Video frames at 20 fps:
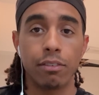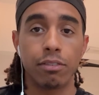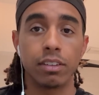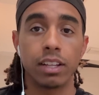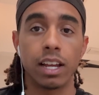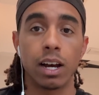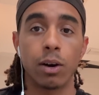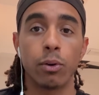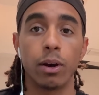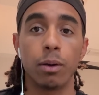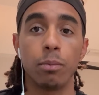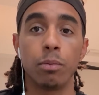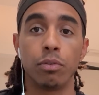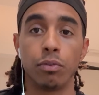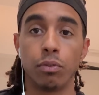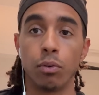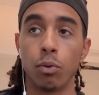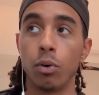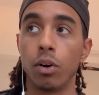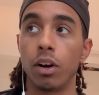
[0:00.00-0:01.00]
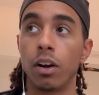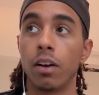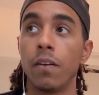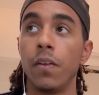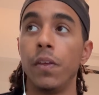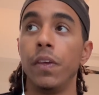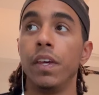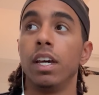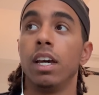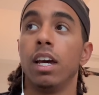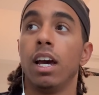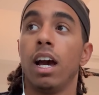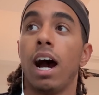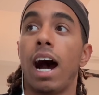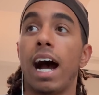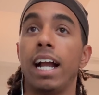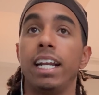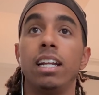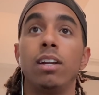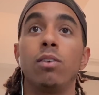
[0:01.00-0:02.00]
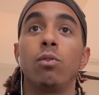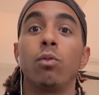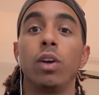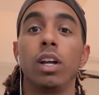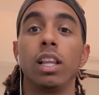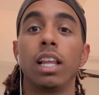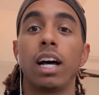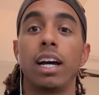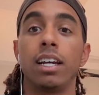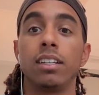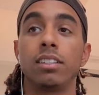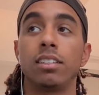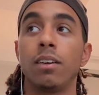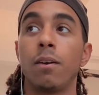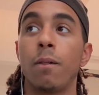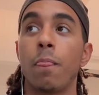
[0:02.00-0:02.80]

in that way before. I didn't realize